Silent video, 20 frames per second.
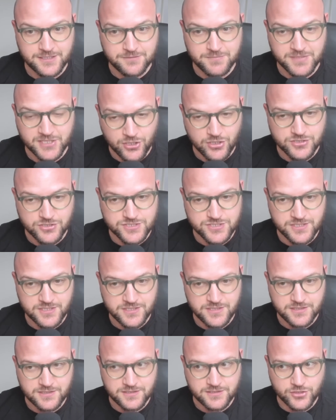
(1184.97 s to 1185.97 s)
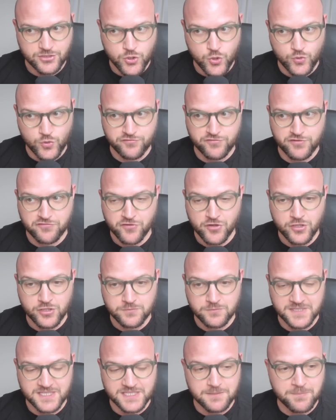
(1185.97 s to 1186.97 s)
Because not sure if you're following me,